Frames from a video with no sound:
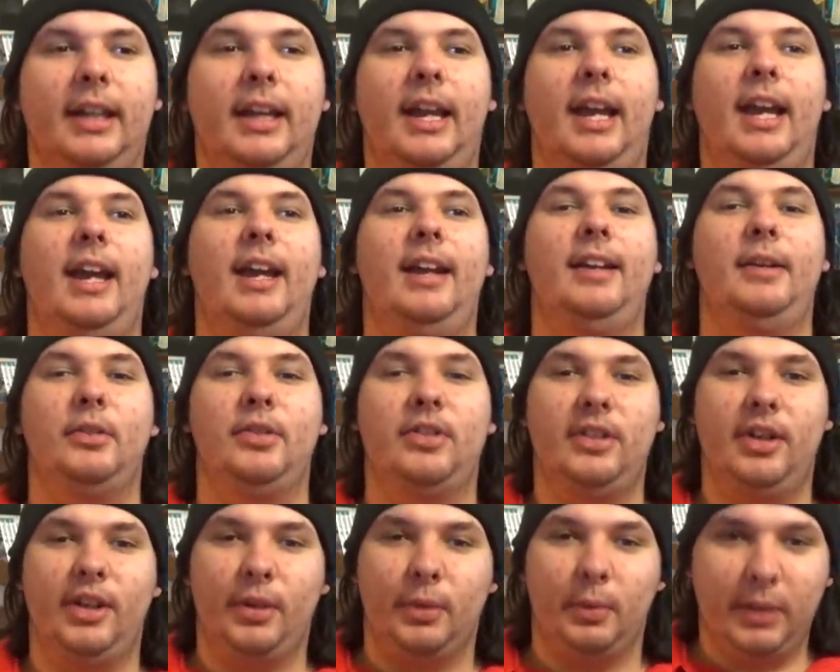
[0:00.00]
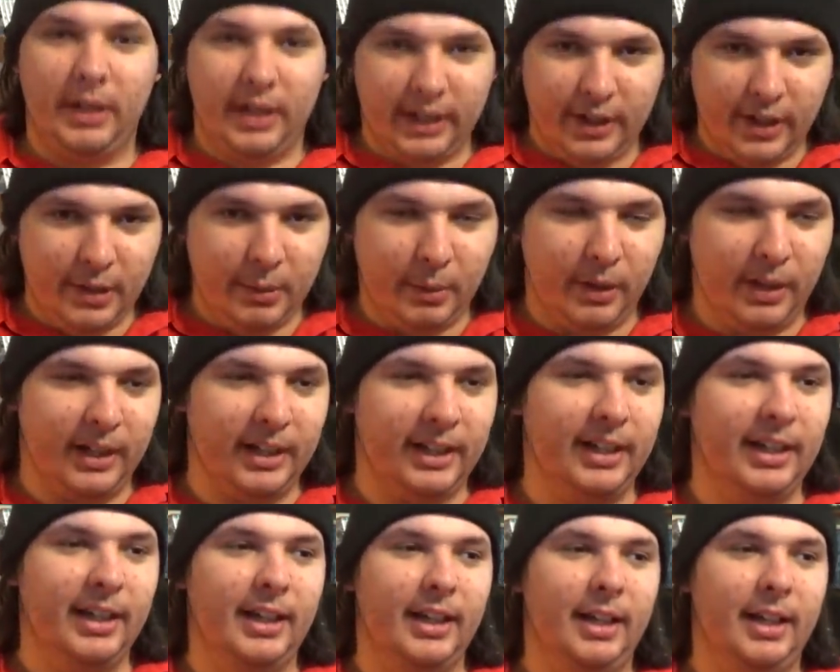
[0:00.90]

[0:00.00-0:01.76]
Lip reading: and it was another really good one.